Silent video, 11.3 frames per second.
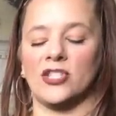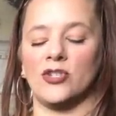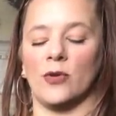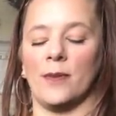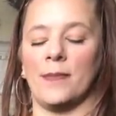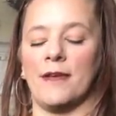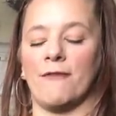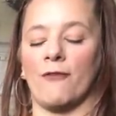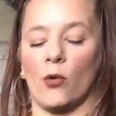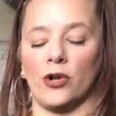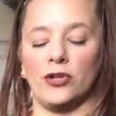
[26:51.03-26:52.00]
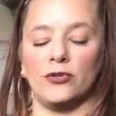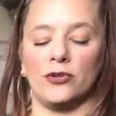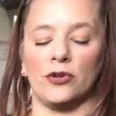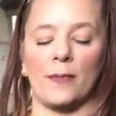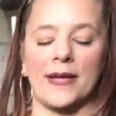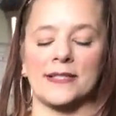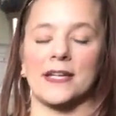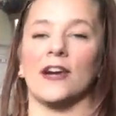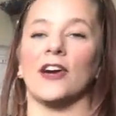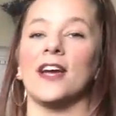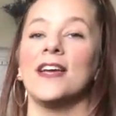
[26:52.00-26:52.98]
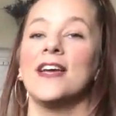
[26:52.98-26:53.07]
do it before you do your
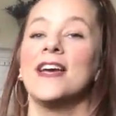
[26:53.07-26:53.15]
mascara.